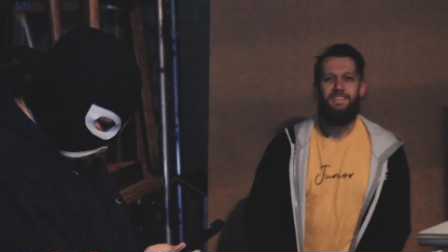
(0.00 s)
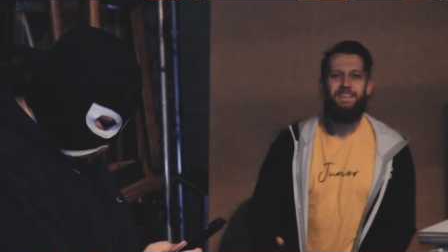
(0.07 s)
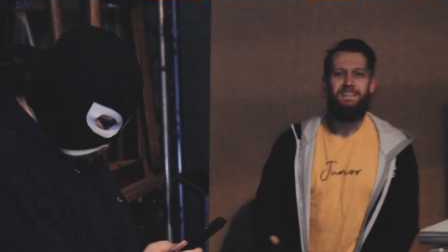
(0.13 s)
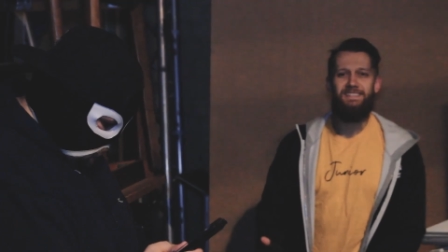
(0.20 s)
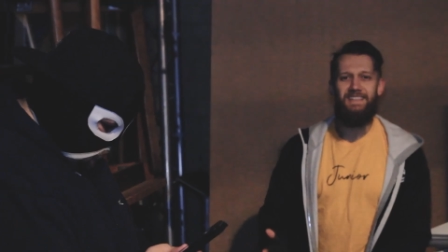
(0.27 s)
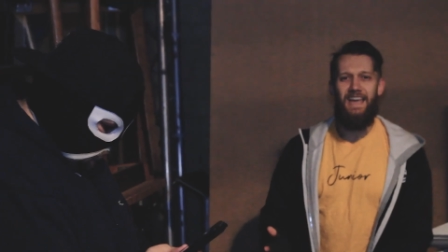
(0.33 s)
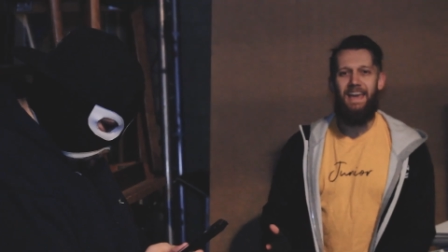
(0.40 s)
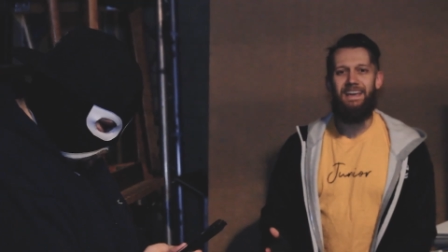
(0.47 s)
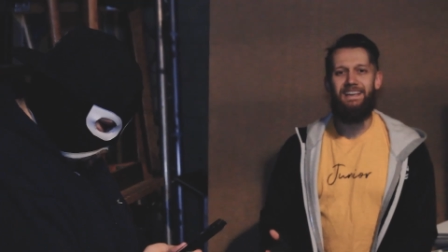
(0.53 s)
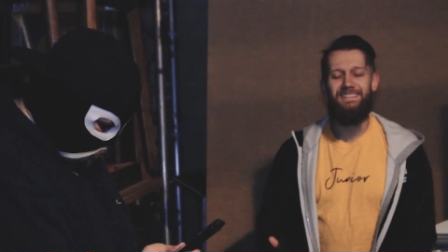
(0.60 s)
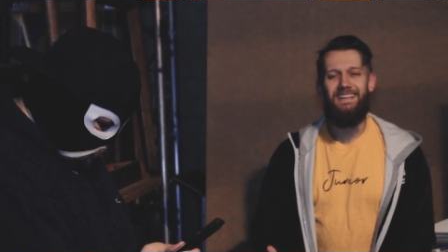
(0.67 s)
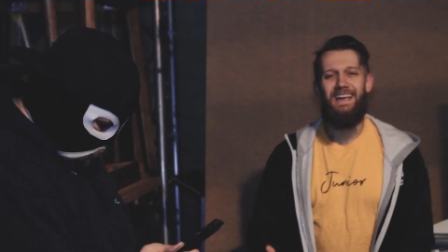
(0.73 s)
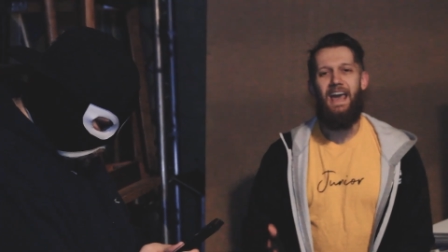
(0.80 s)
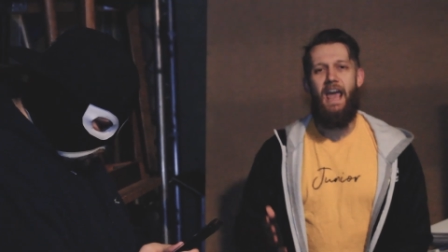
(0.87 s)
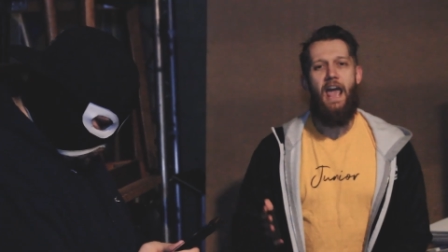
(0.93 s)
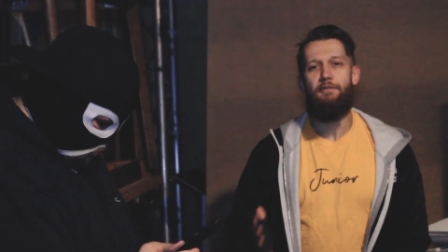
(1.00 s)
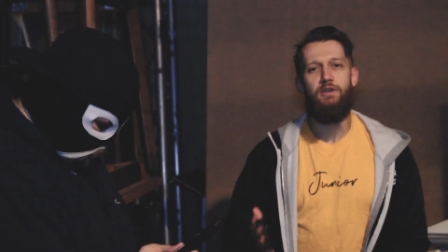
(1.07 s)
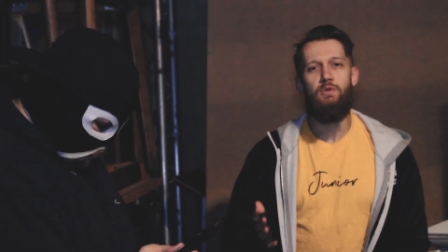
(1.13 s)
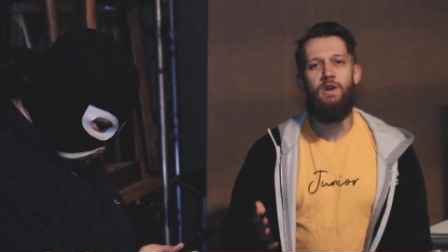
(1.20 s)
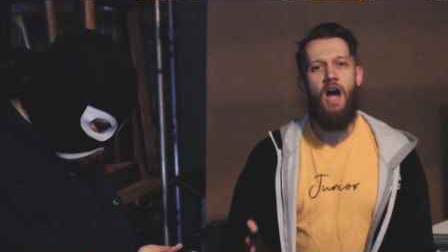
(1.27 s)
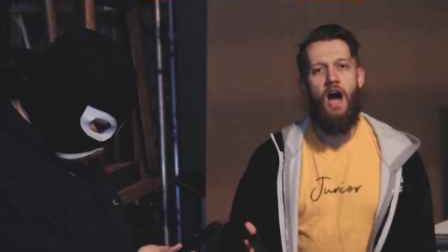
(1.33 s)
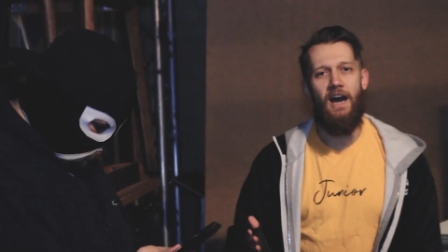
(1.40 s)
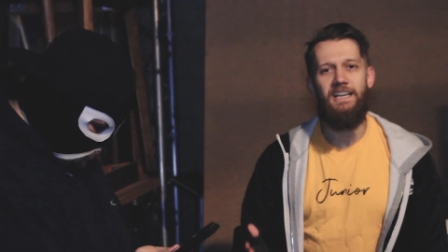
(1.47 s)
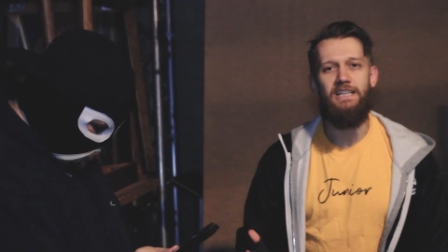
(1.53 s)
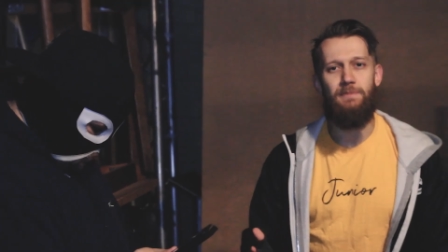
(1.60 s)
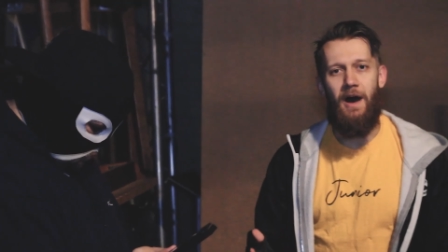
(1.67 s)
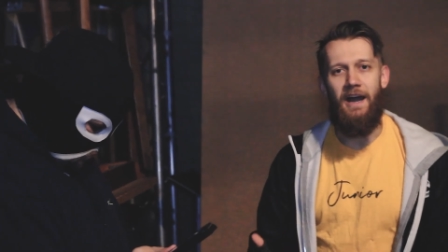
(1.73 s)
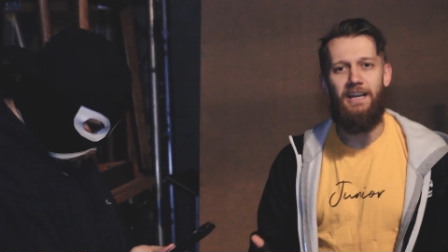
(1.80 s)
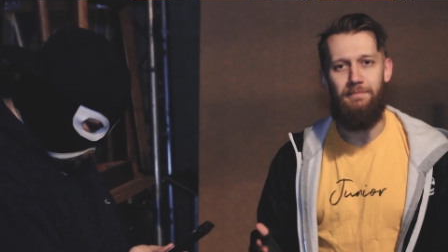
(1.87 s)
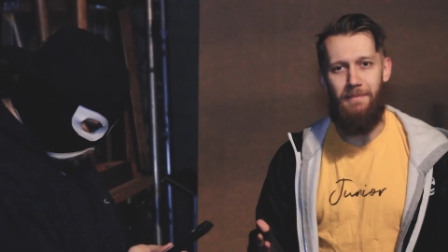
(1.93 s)
These days, everyone
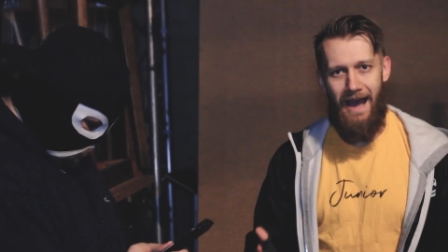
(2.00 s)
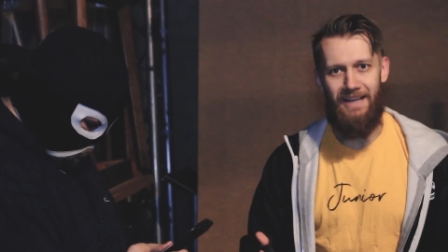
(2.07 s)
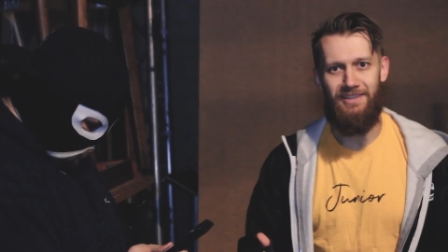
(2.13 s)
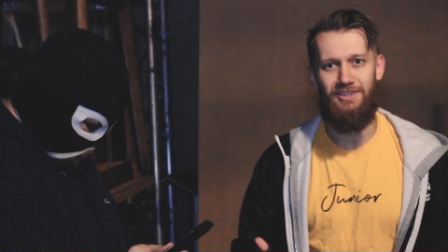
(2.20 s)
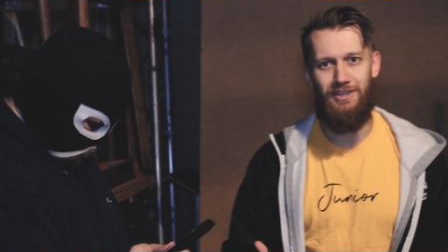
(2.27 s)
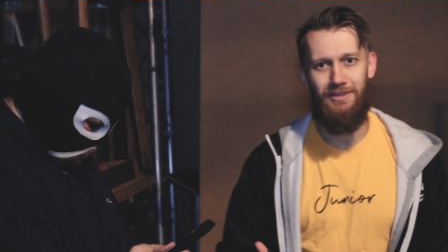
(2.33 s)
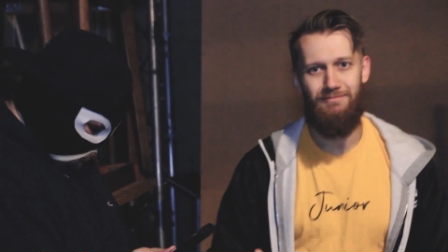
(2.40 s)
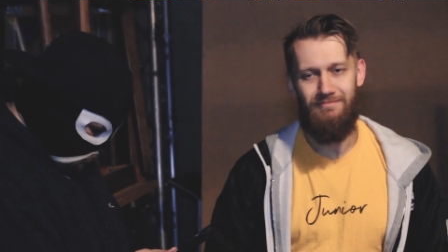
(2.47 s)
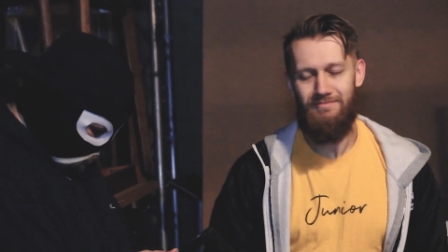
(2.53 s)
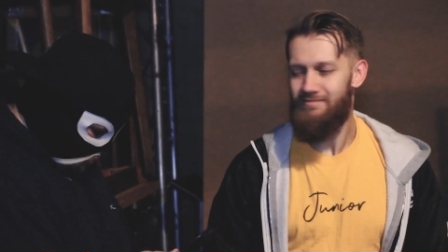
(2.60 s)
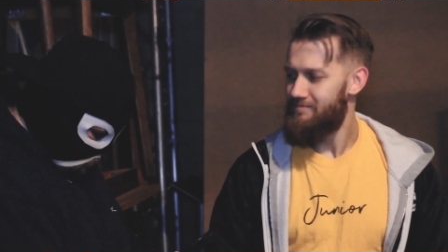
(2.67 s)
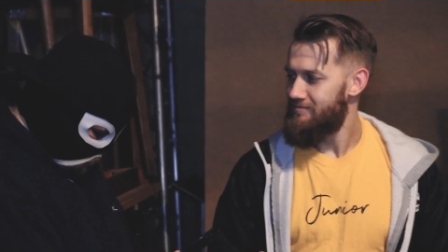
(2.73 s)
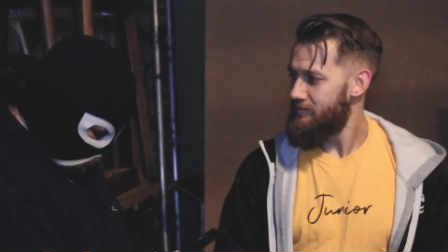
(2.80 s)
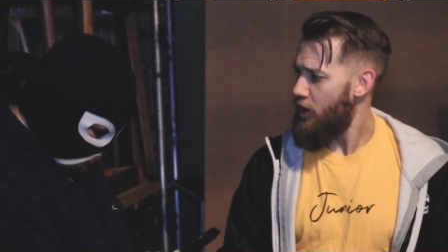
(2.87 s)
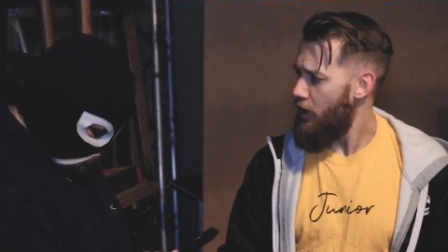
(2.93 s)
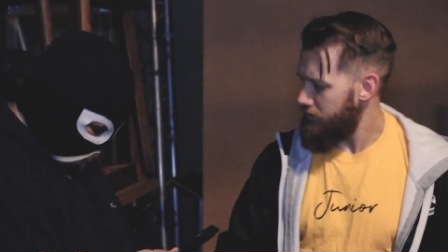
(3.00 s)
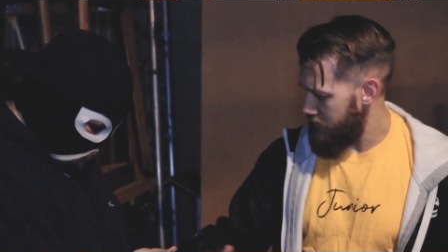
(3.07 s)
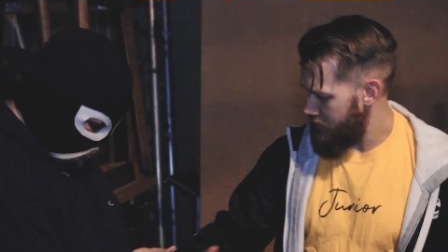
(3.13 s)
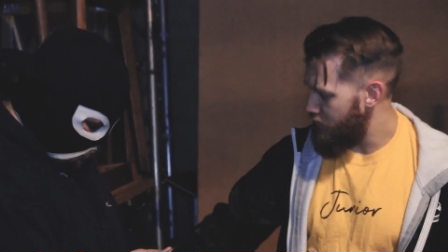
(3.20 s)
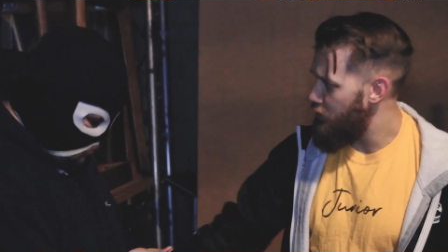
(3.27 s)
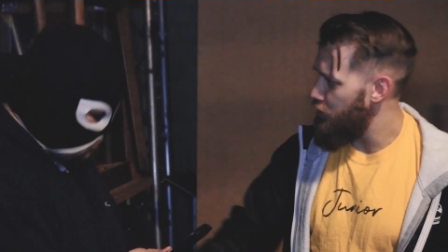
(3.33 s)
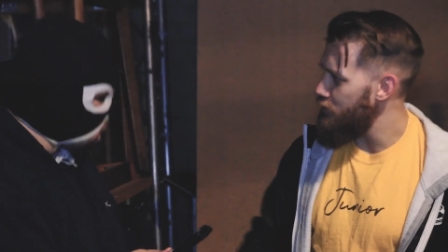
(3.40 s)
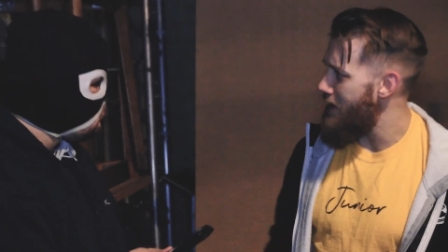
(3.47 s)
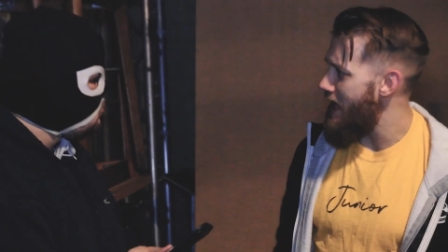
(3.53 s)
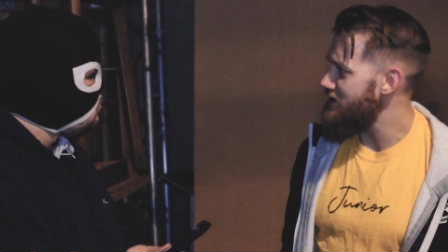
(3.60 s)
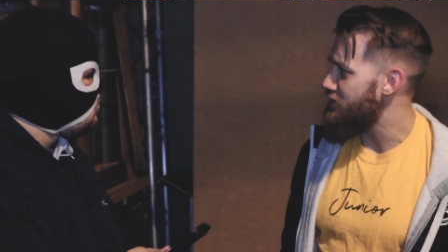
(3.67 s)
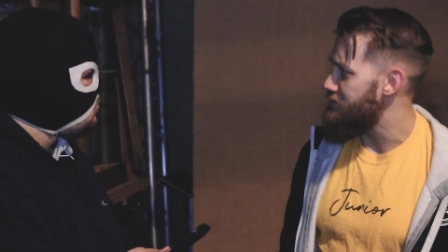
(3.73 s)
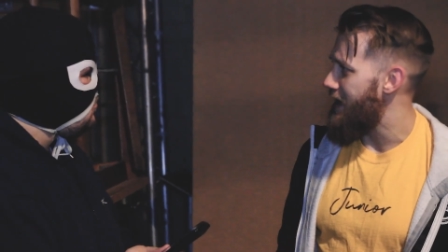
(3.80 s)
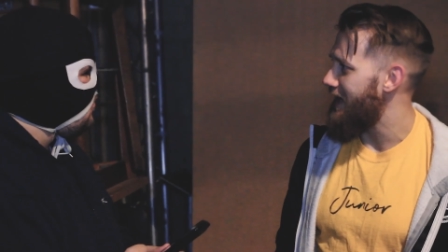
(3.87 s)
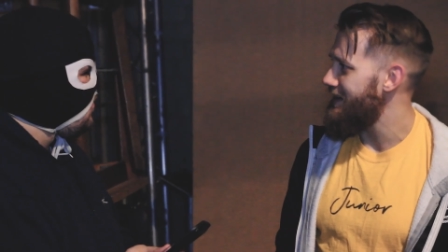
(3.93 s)
hides behind a mask. Oh, cool
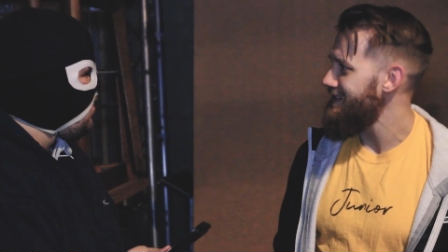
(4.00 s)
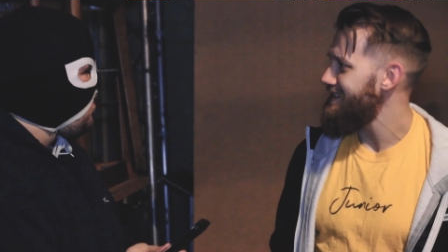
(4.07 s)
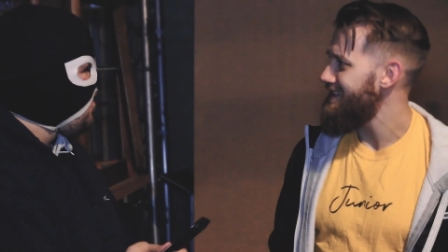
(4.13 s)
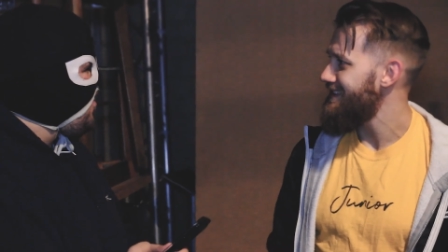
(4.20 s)
mask, man.